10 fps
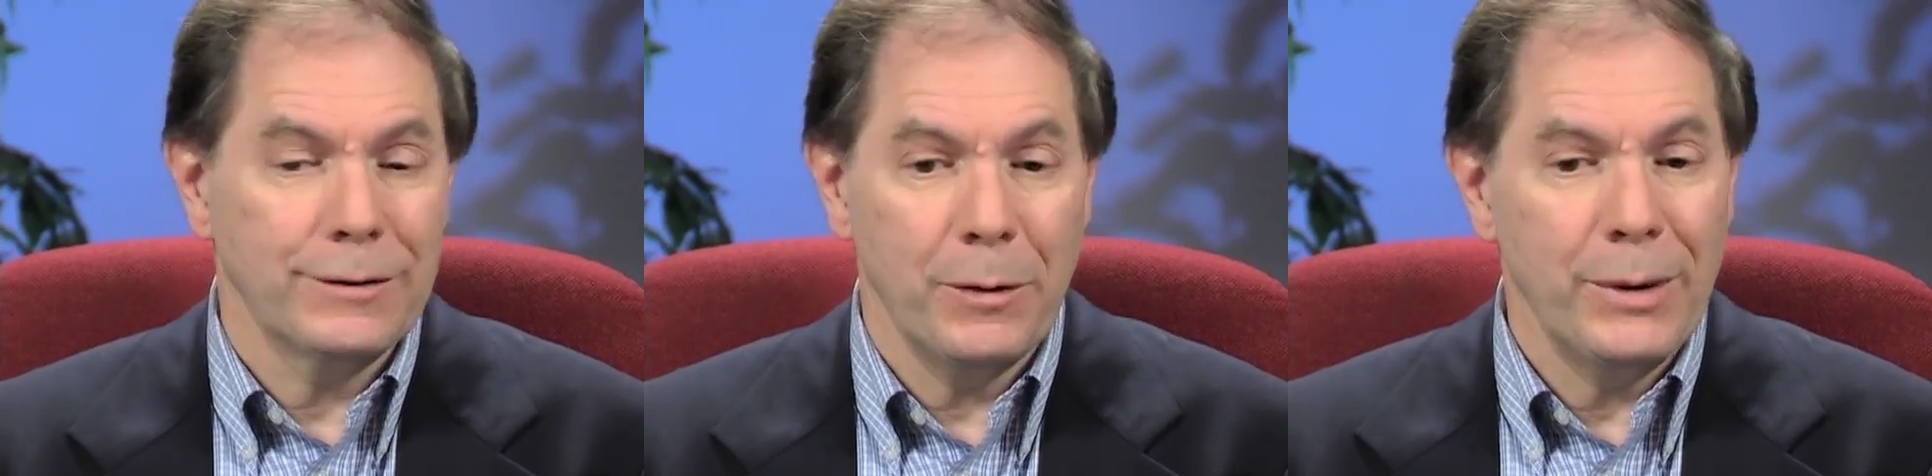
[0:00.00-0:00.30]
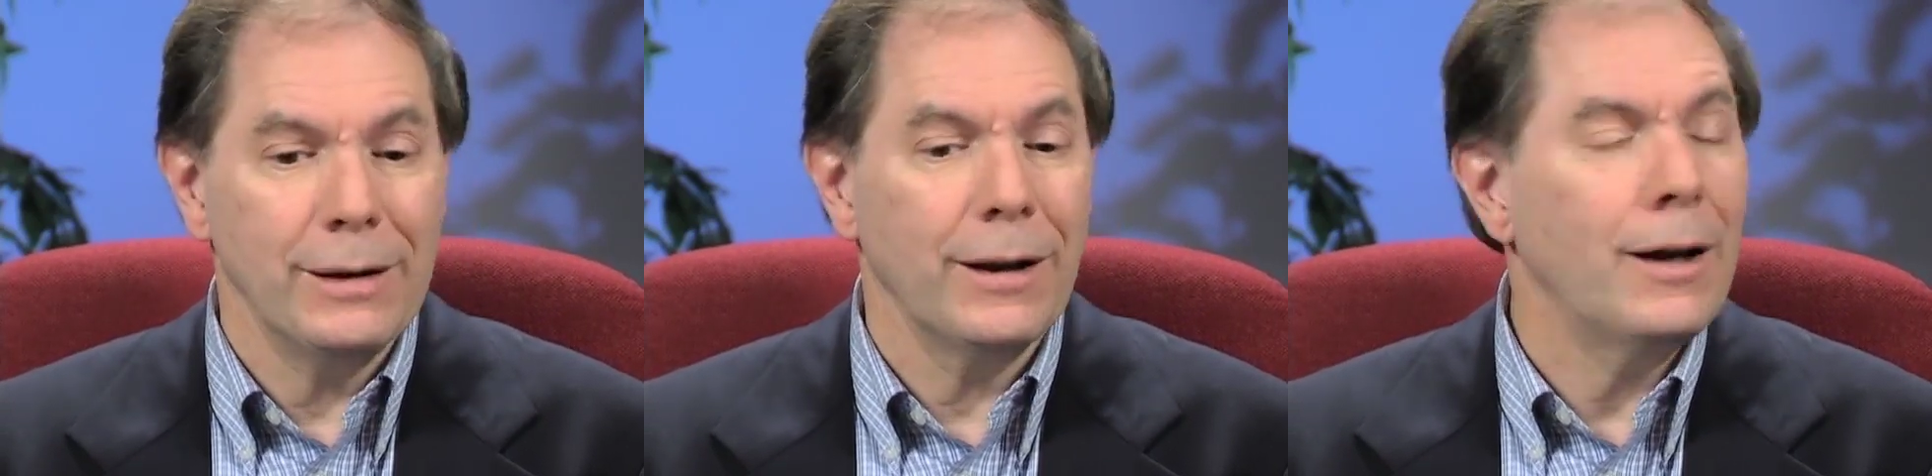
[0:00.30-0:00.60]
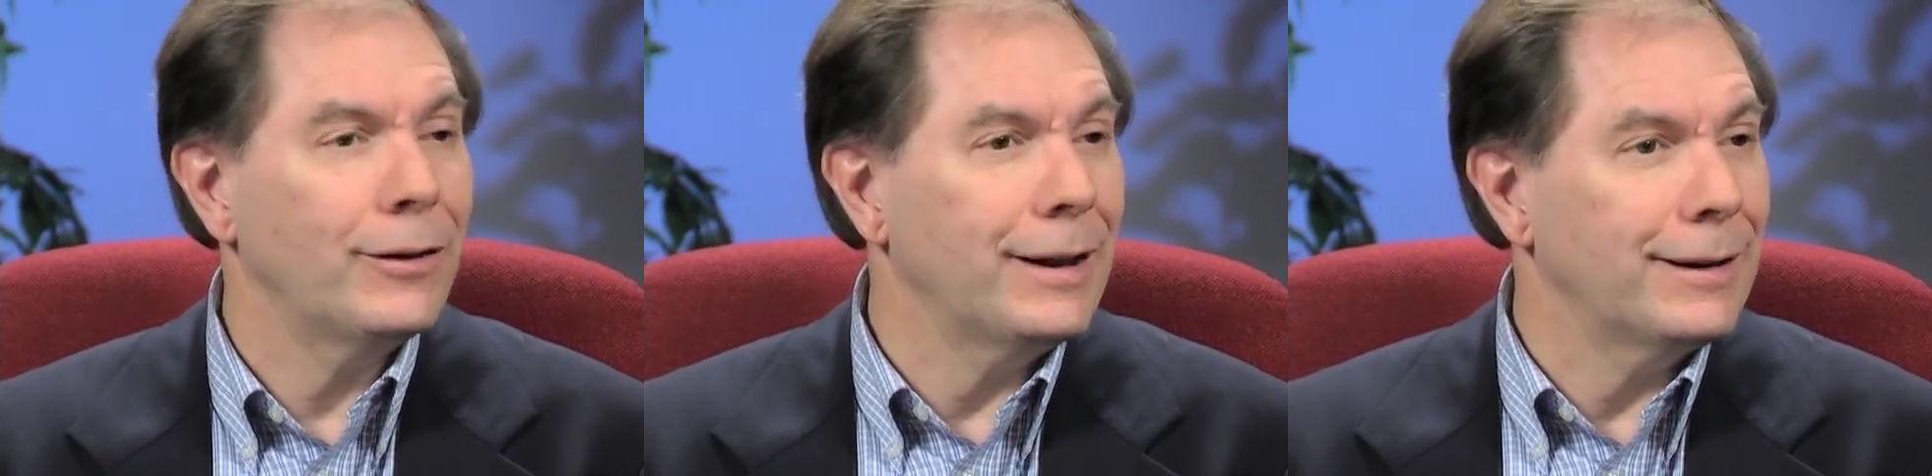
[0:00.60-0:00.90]
To be
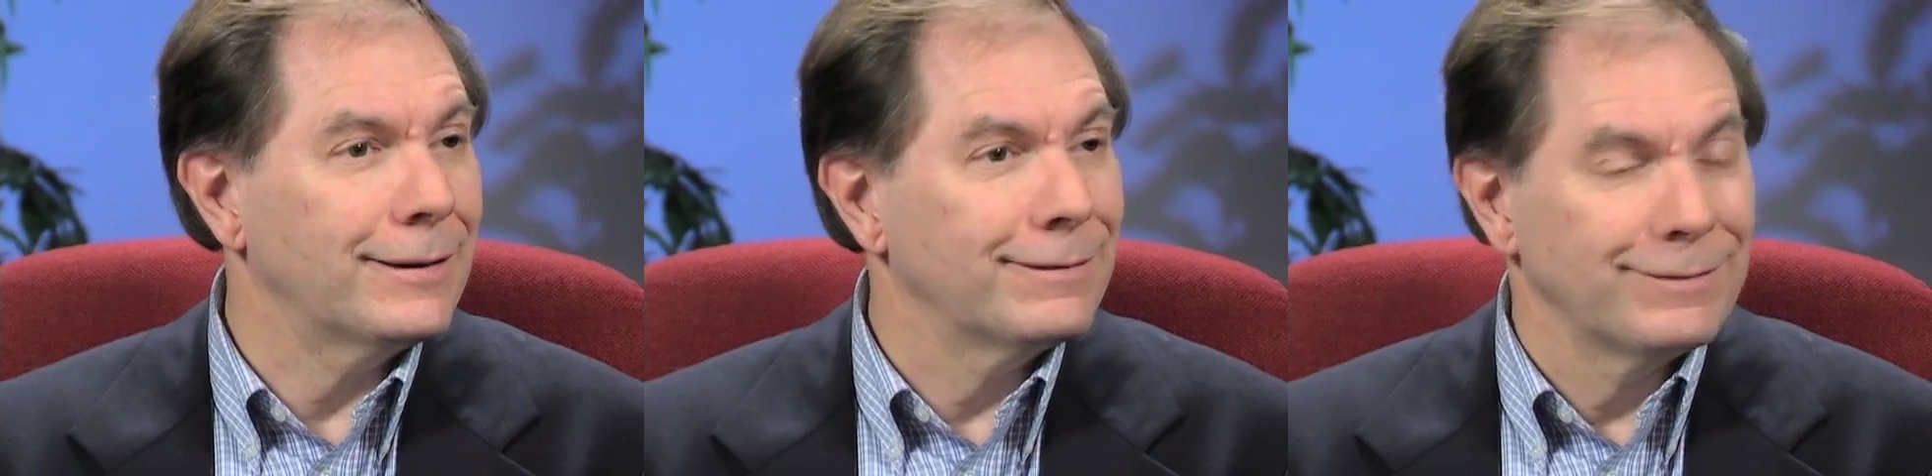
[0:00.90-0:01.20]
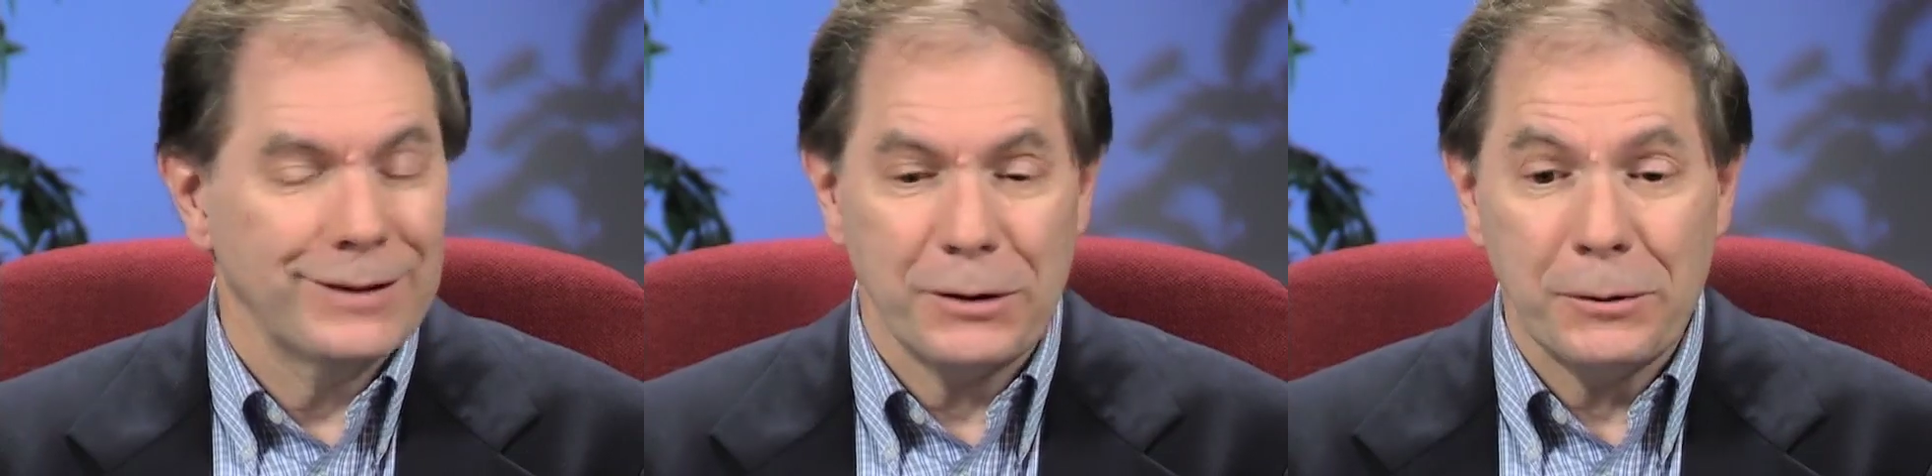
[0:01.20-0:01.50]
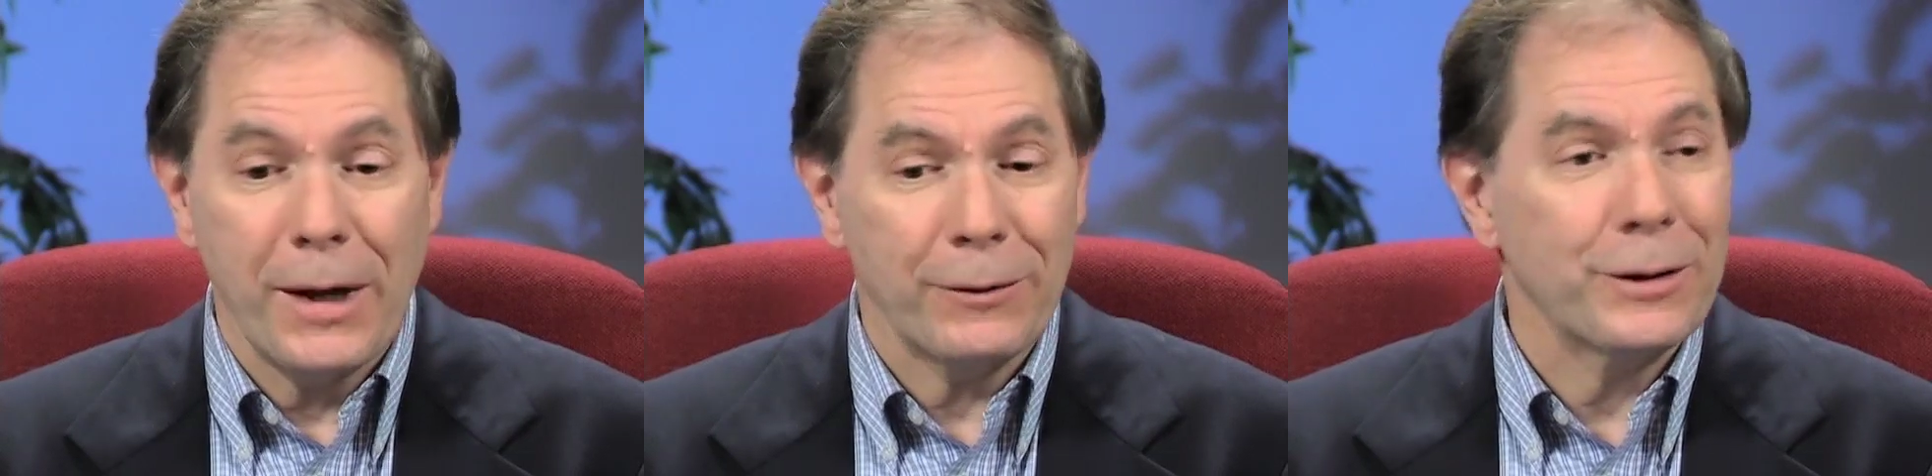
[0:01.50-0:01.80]
loving,
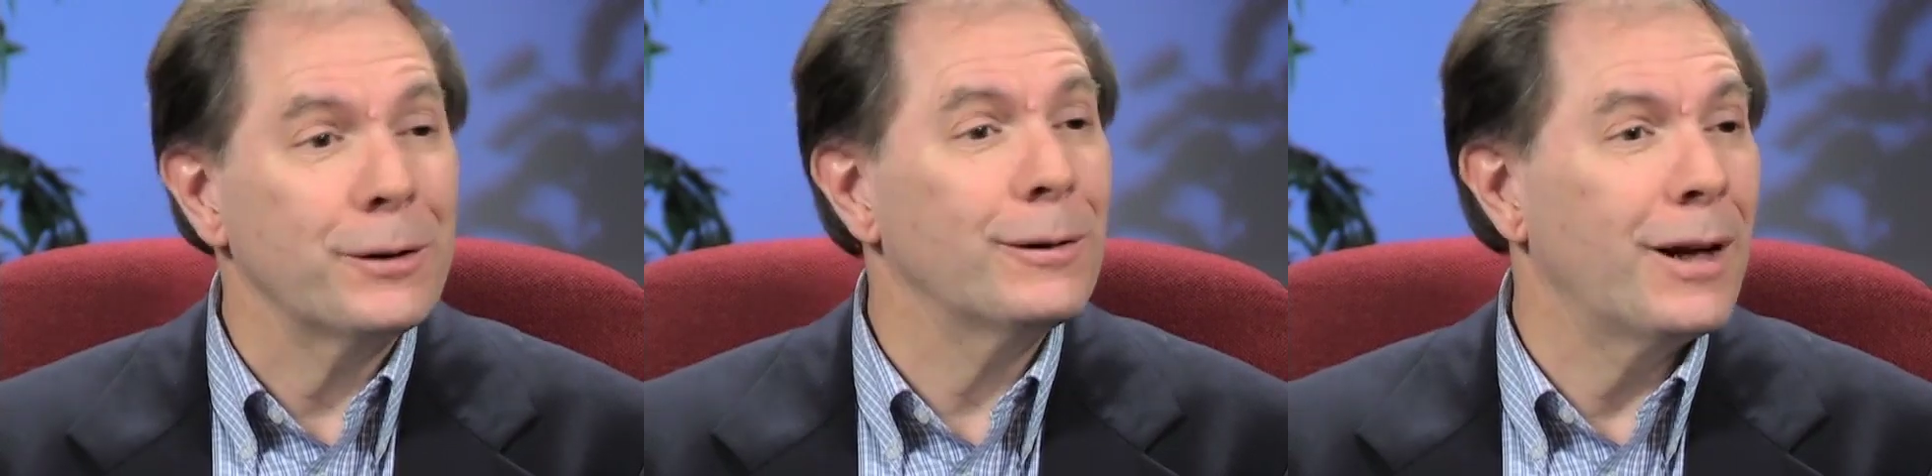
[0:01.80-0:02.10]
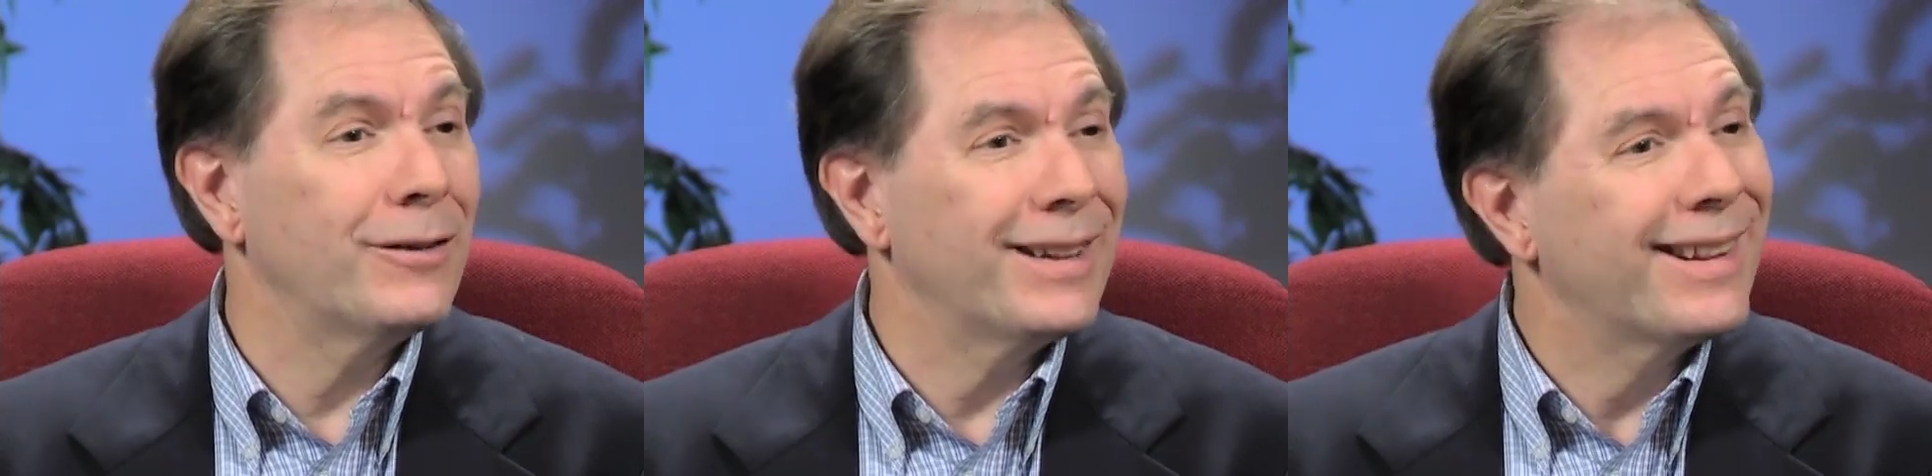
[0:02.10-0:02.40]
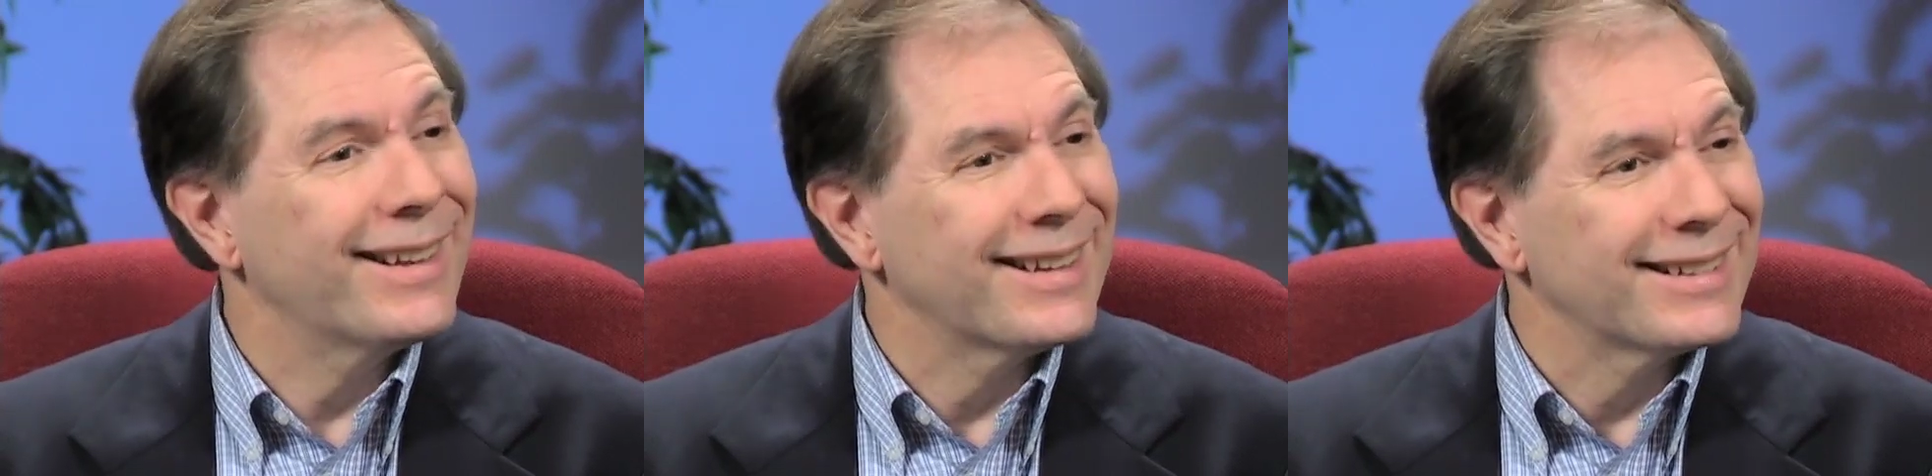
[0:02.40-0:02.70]
you have to do
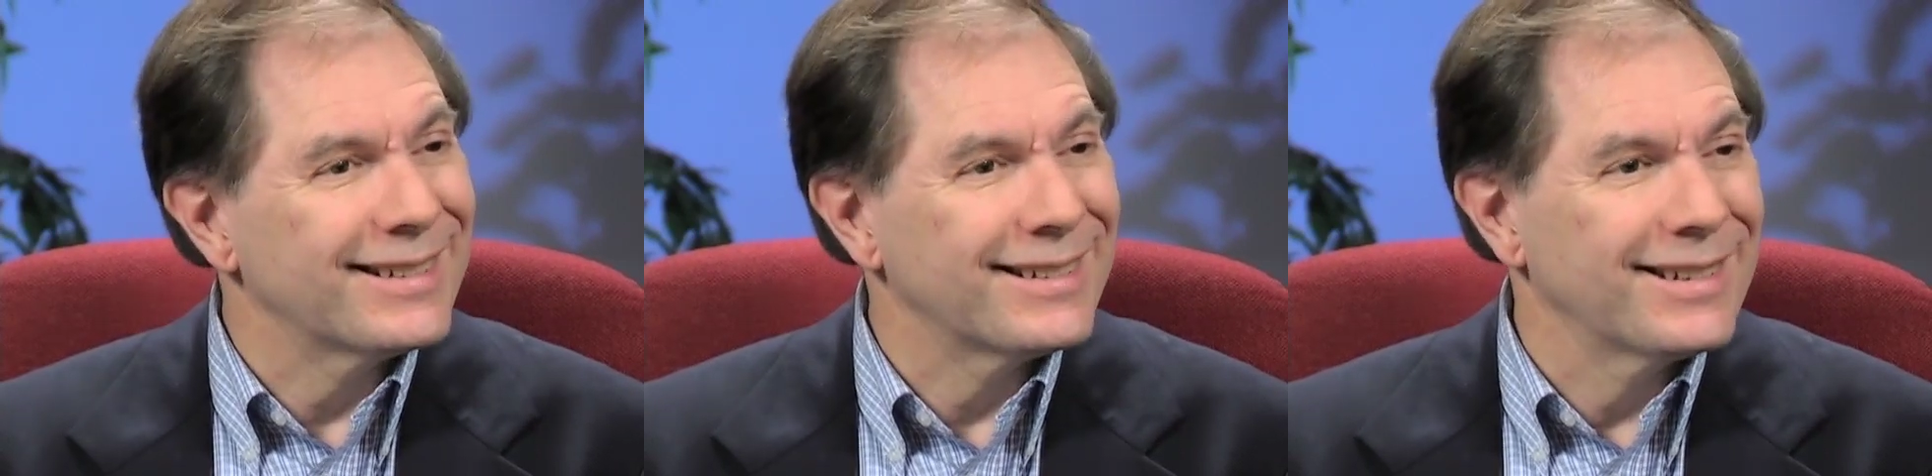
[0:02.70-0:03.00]
loving things.